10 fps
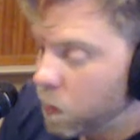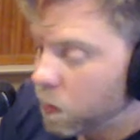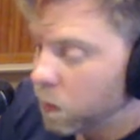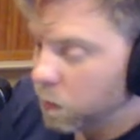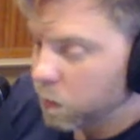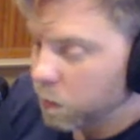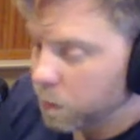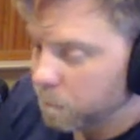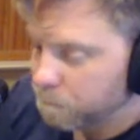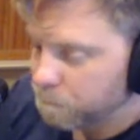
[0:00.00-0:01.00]

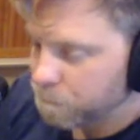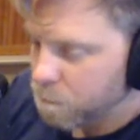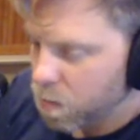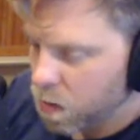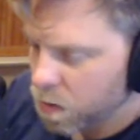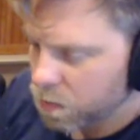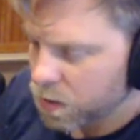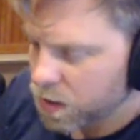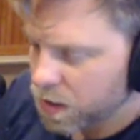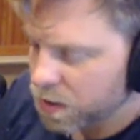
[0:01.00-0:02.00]

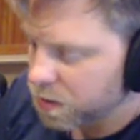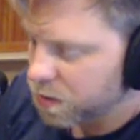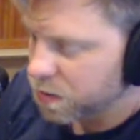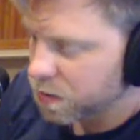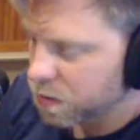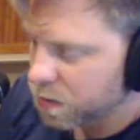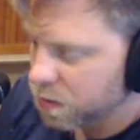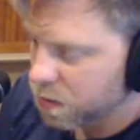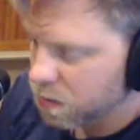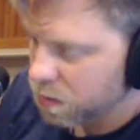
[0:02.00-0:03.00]
What else?
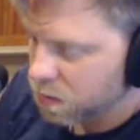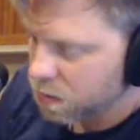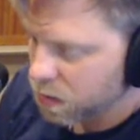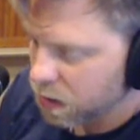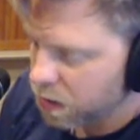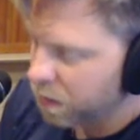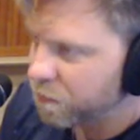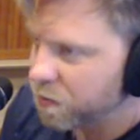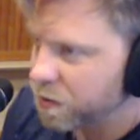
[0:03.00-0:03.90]
I don't know. I feel